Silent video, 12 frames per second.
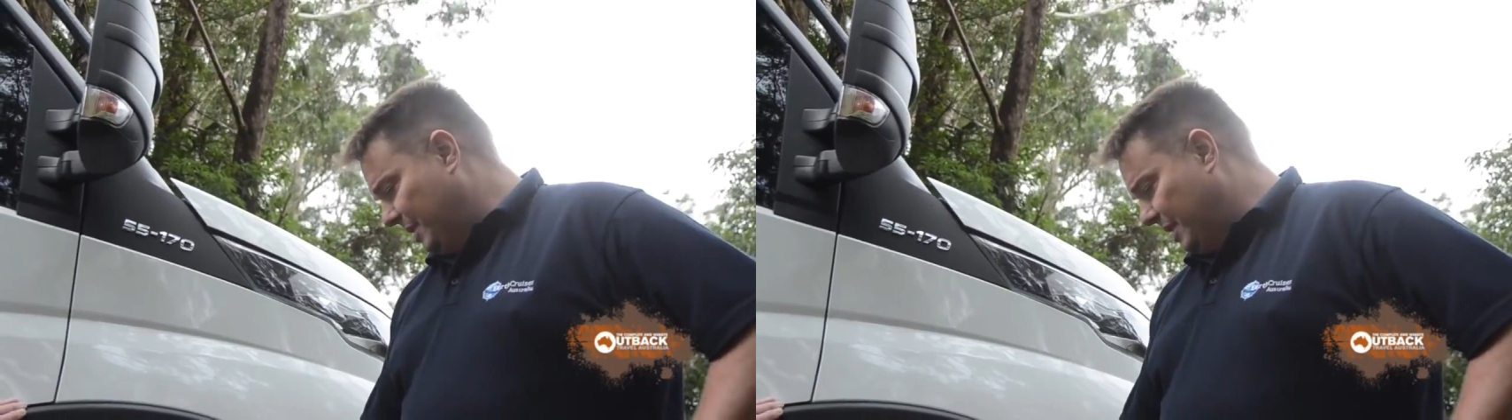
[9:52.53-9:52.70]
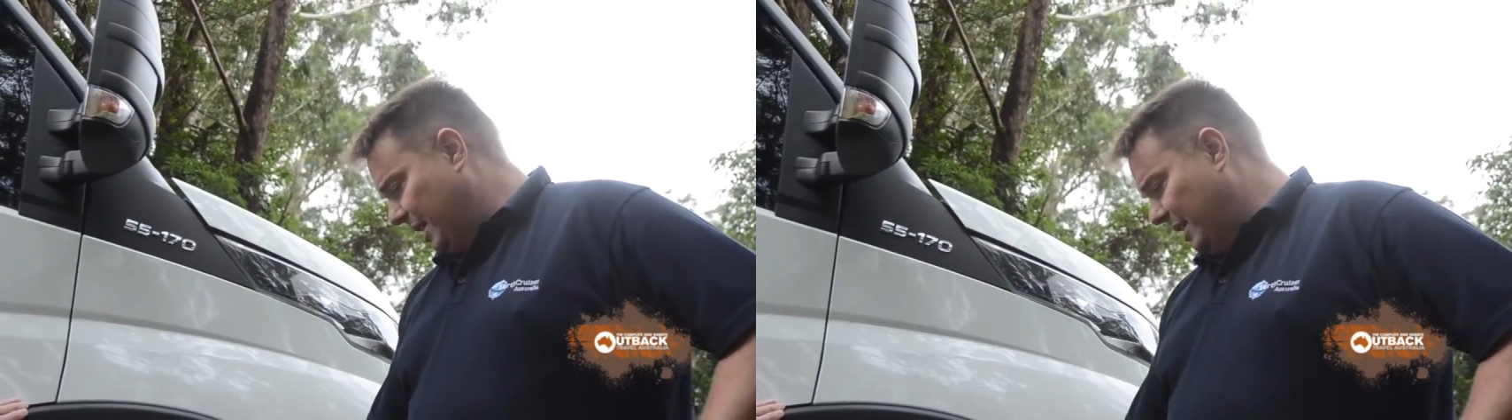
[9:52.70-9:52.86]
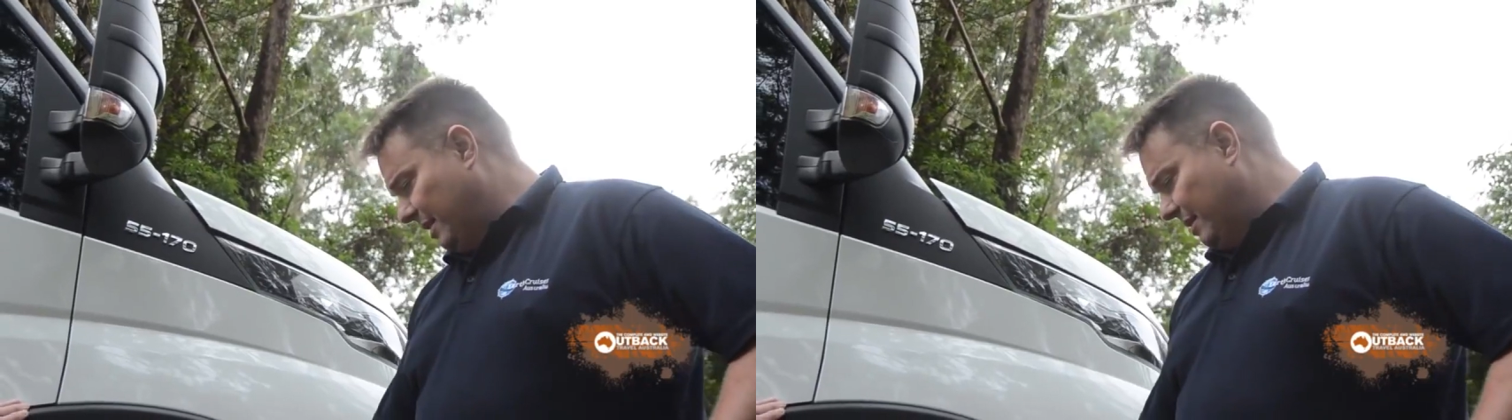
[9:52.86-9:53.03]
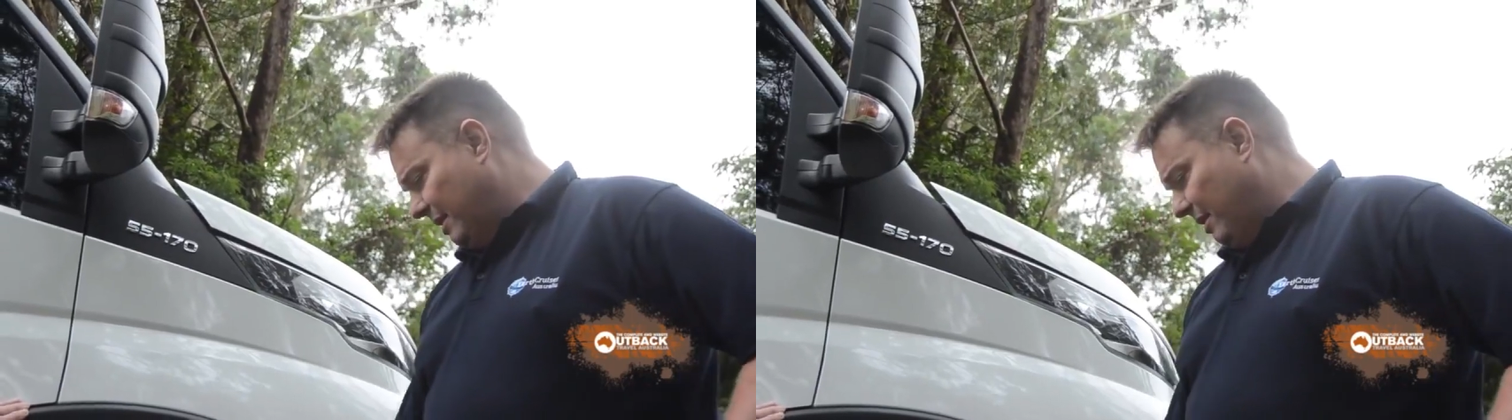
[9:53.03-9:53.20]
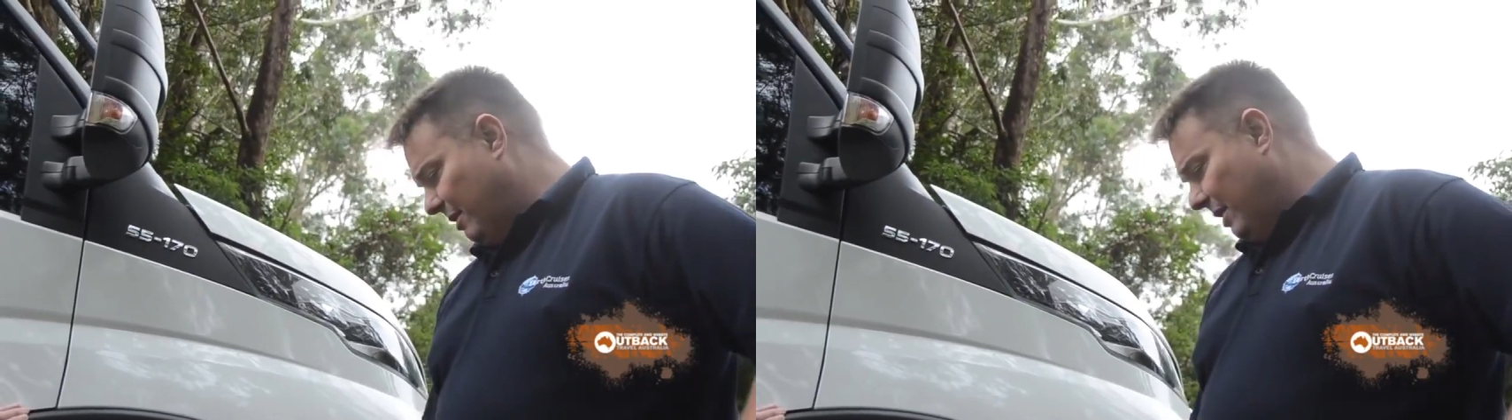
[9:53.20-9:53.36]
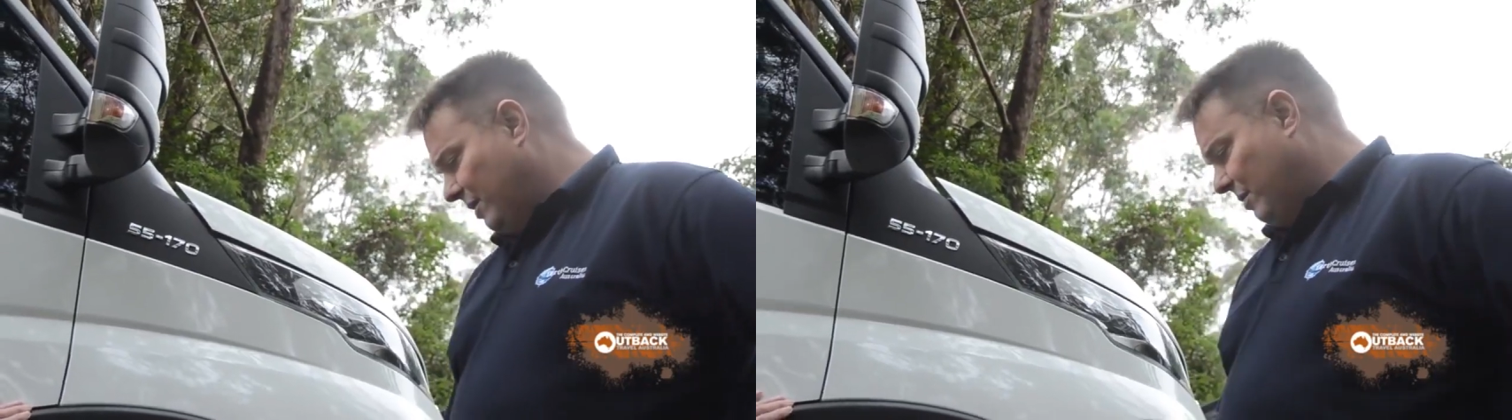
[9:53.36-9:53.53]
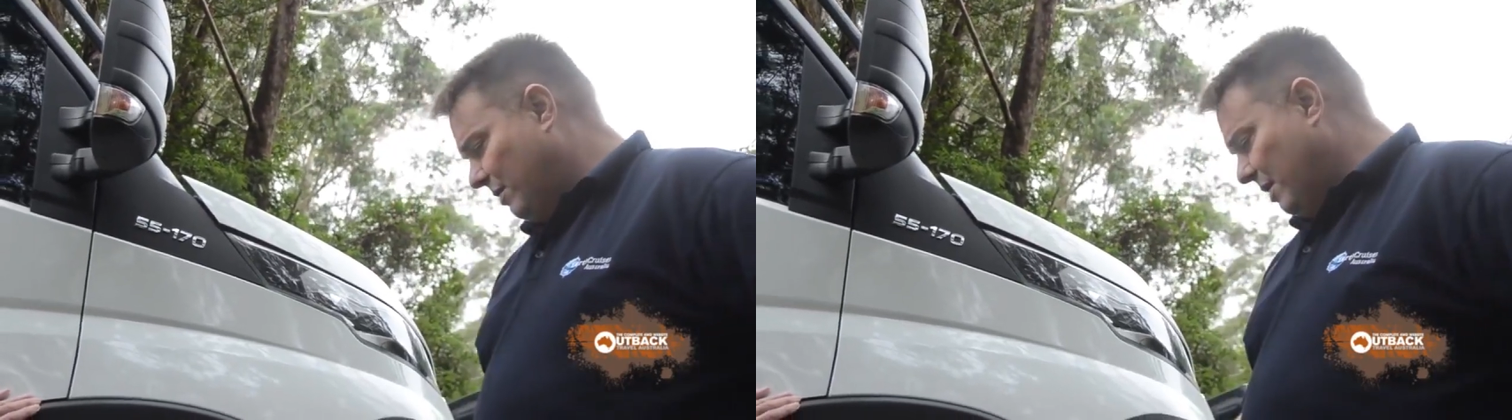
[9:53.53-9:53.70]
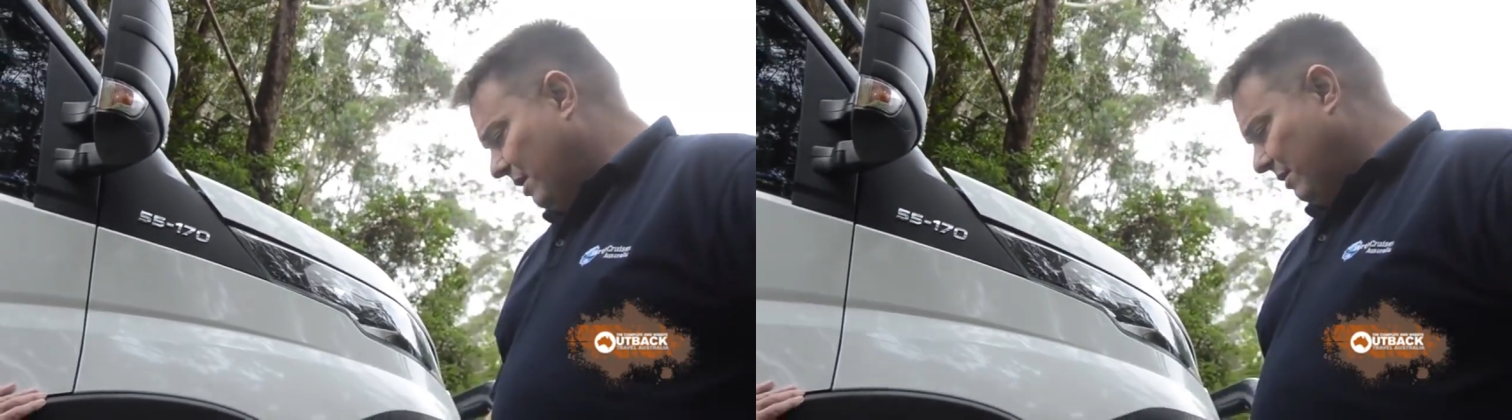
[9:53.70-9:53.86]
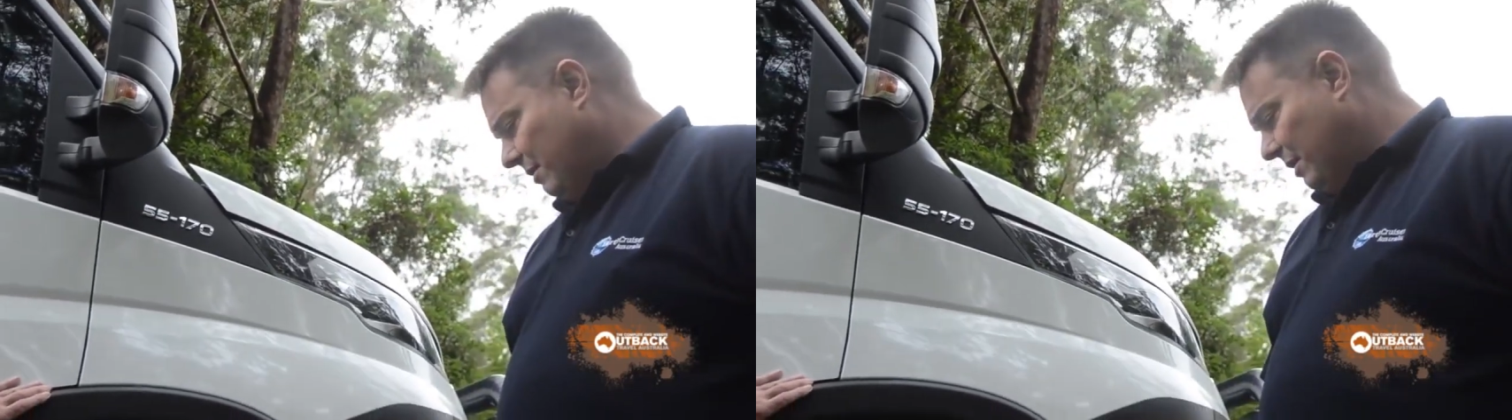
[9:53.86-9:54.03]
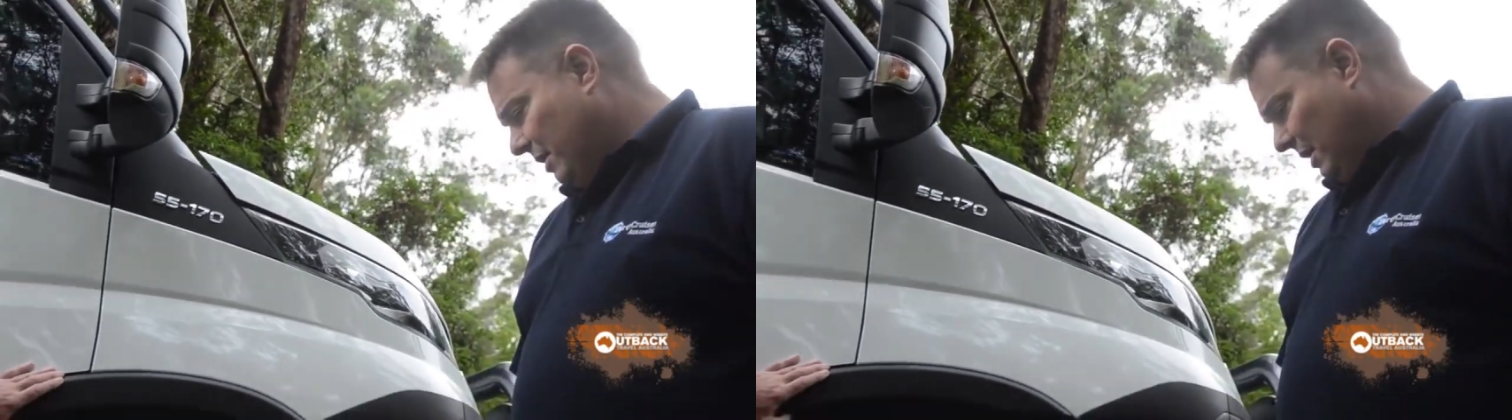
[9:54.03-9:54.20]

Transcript: States, they're a Toyo